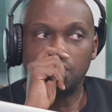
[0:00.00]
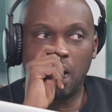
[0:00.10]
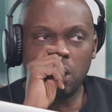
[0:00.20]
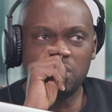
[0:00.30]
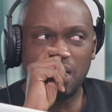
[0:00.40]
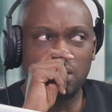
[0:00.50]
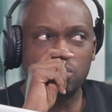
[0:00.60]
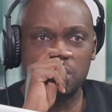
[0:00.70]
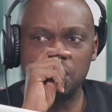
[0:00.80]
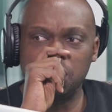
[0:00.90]
How's the
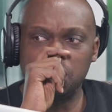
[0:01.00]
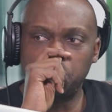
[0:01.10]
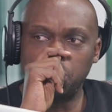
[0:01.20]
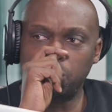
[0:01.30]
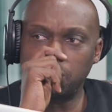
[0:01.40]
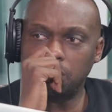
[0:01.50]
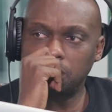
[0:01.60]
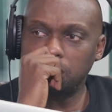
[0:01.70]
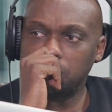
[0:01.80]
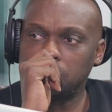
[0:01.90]
house scene in Polokwane?
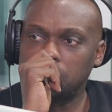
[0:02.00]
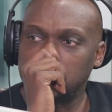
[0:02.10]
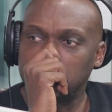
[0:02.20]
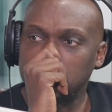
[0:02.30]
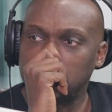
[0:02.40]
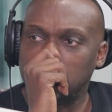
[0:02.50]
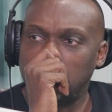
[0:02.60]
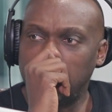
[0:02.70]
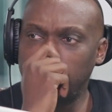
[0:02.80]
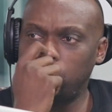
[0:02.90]

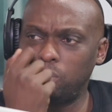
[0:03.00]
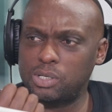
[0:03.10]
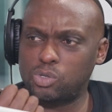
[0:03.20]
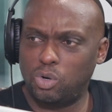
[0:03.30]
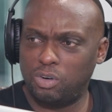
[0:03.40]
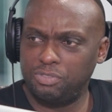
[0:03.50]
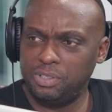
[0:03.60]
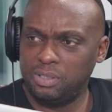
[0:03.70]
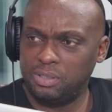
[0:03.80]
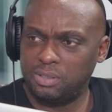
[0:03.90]
I know there's
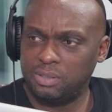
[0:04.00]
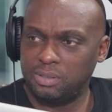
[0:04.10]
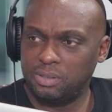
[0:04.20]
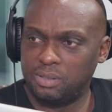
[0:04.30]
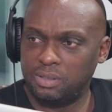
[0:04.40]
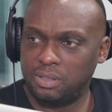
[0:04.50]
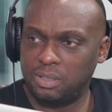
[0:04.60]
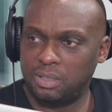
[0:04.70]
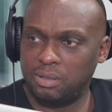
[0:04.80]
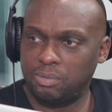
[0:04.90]
coffee
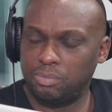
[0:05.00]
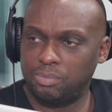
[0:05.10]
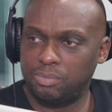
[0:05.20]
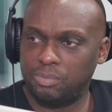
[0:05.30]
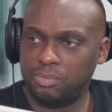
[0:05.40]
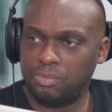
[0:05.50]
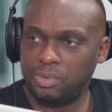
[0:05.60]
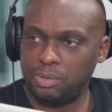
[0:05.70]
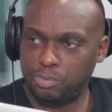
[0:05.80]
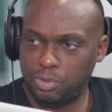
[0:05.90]

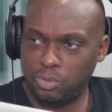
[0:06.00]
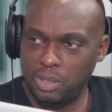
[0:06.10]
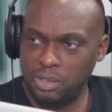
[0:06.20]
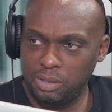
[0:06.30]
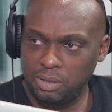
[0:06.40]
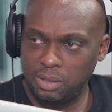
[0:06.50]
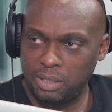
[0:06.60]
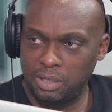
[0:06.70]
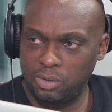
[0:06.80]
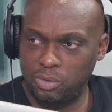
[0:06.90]
in Polokwane,
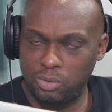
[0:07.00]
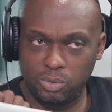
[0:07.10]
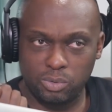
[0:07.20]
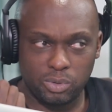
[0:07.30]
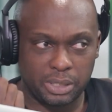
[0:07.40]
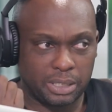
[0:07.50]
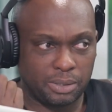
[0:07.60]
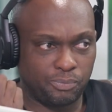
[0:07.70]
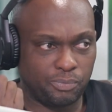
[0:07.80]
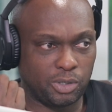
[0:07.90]
and I know
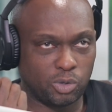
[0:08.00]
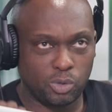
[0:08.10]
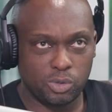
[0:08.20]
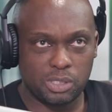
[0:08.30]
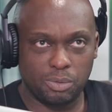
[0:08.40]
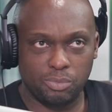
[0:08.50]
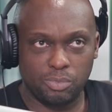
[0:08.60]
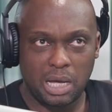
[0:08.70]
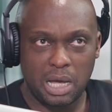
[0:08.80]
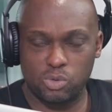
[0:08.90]
it holds some
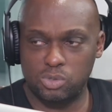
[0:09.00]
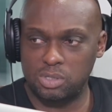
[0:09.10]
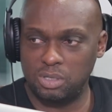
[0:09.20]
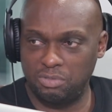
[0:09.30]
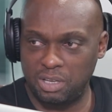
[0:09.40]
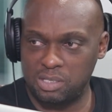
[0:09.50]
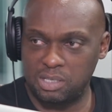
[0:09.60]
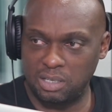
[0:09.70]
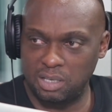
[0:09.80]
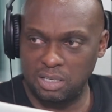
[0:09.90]
house events
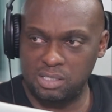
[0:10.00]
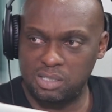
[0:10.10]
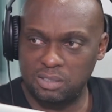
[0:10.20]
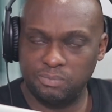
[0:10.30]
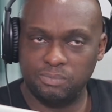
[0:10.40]
and gigs.